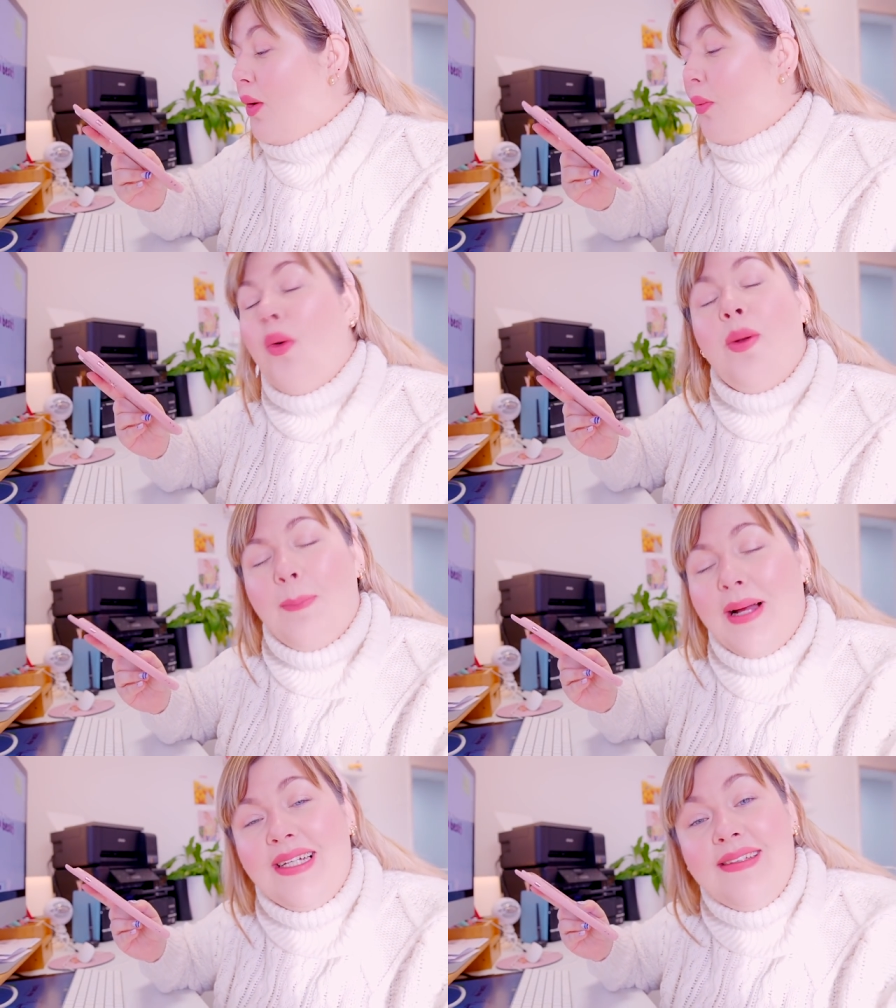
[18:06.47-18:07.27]
won
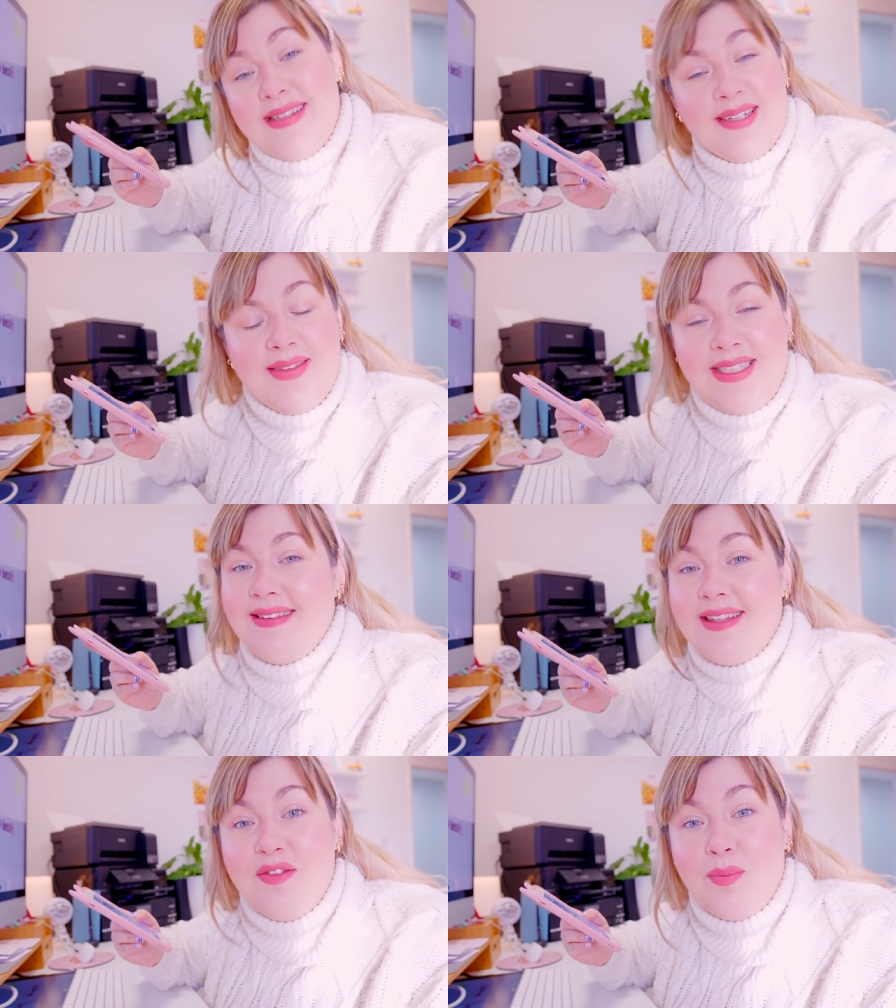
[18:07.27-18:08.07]
by
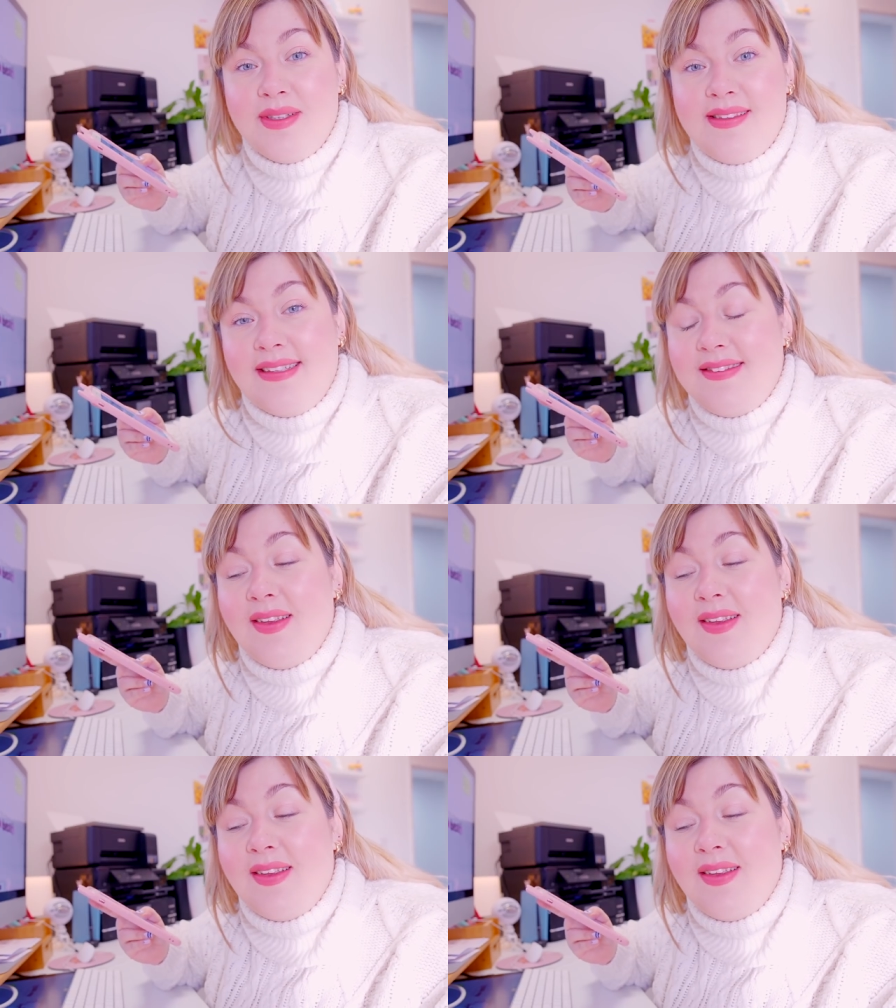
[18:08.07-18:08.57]
77%.